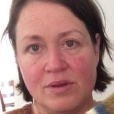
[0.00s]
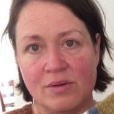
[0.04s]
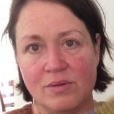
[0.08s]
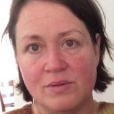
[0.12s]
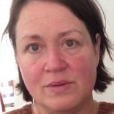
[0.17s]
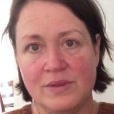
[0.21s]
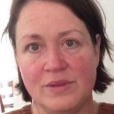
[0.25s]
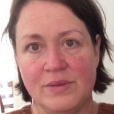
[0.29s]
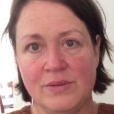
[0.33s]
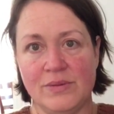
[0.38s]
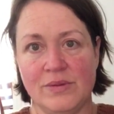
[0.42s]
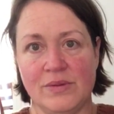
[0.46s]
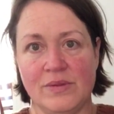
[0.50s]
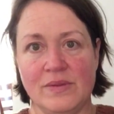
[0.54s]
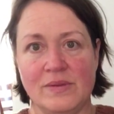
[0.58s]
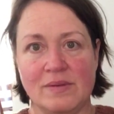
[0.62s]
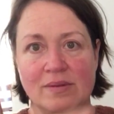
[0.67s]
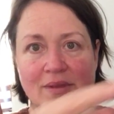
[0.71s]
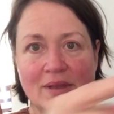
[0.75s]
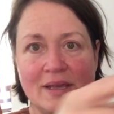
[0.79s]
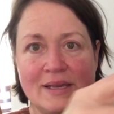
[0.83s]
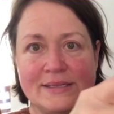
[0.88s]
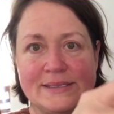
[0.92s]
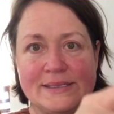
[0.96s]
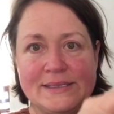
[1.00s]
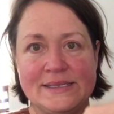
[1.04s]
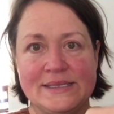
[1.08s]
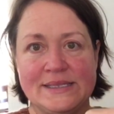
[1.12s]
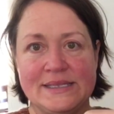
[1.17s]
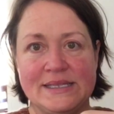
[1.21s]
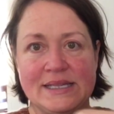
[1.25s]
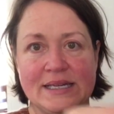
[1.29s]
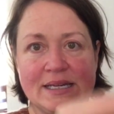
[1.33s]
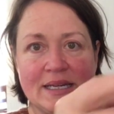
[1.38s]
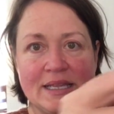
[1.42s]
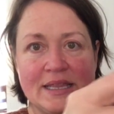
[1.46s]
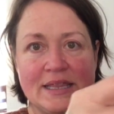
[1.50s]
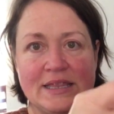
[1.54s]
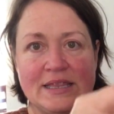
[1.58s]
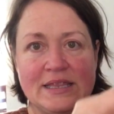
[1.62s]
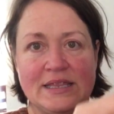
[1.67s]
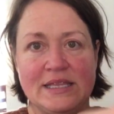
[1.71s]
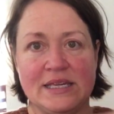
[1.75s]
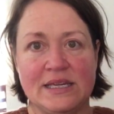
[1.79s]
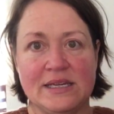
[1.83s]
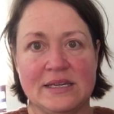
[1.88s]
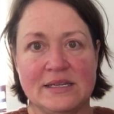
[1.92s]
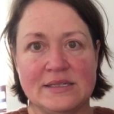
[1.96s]
With nice thick
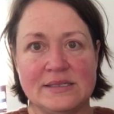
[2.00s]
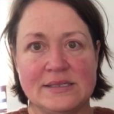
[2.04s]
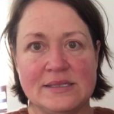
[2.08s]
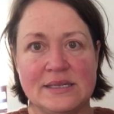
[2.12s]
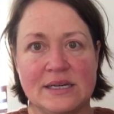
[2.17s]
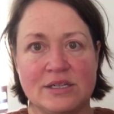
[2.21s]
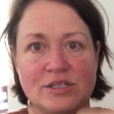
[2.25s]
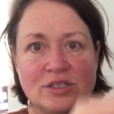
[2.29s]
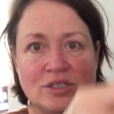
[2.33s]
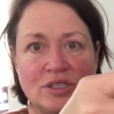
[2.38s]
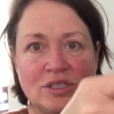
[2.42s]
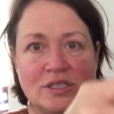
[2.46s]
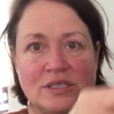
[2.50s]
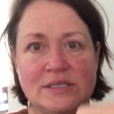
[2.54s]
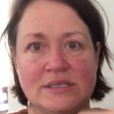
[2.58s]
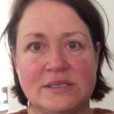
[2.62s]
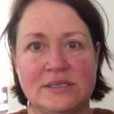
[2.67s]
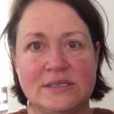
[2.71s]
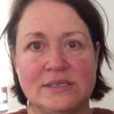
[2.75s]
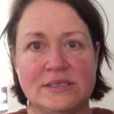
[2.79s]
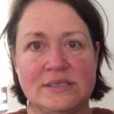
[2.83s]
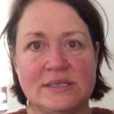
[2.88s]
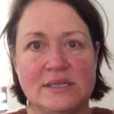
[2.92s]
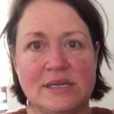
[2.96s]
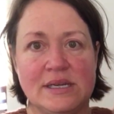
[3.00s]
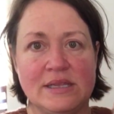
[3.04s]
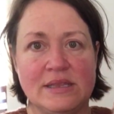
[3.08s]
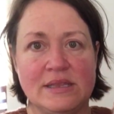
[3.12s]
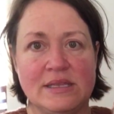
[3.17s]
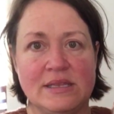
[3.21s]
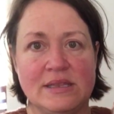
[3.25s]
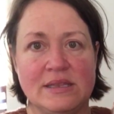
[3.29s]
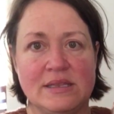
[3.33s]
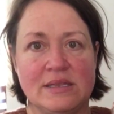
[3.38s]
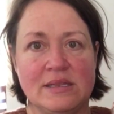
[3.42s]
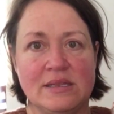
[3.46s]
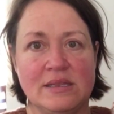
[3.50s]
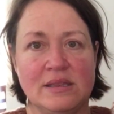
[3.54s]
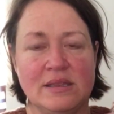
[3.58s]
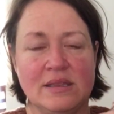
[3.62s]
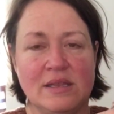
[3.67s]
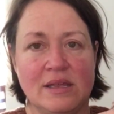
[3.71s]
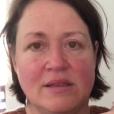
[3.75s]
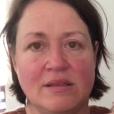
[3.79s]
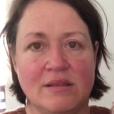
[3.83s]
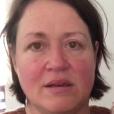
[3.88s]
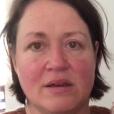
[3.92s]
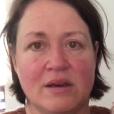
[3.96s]
sections, and
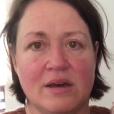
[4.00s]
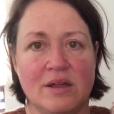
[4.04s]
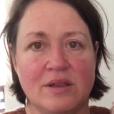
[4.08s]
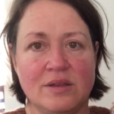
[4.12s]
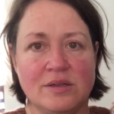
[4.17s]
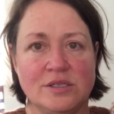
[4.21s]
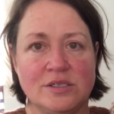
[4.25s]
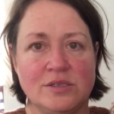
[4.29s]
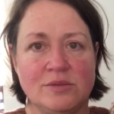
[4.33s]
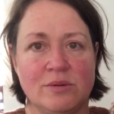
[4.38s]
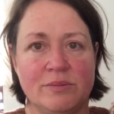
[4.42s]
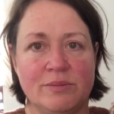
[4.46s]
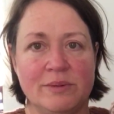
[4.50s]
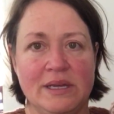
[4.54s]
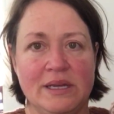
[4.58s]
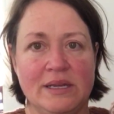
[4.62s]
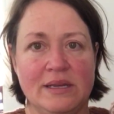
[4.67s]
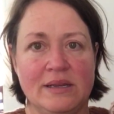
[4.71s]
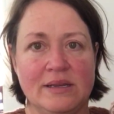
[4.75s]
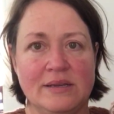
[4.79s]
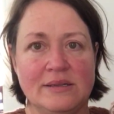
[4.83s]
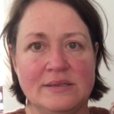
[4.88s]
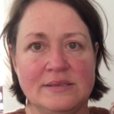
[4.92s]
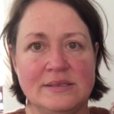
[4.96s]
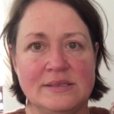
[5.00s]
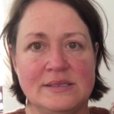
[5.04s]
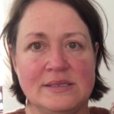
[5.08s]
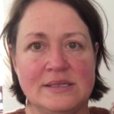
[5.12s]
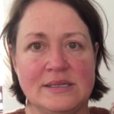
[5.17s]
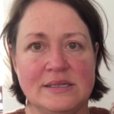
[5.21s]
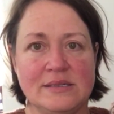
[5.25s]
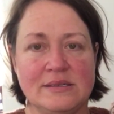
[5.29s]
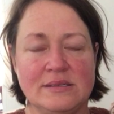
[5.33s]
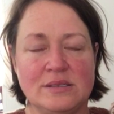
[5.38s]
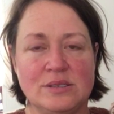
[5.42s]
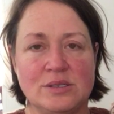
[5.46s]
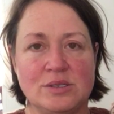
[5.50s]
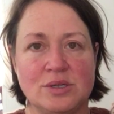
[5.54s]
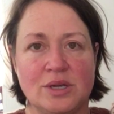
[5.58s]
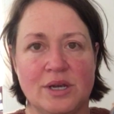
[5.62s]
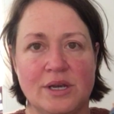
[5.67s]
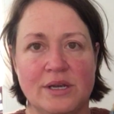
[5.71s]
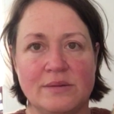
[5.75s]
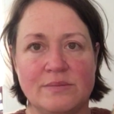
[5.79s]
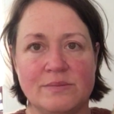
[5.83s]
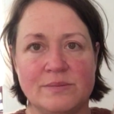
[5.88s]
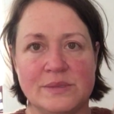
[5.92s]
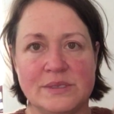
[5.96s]
then the colors repeated as thin
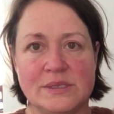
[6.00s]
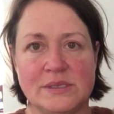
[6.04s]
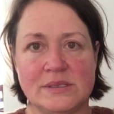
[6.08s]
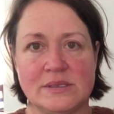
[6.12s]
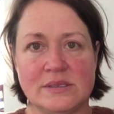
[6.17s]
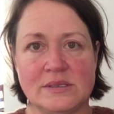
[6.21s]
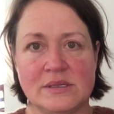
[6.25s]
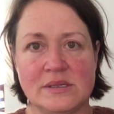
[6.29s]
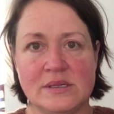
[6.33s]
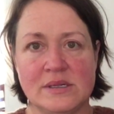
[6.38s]
stripes.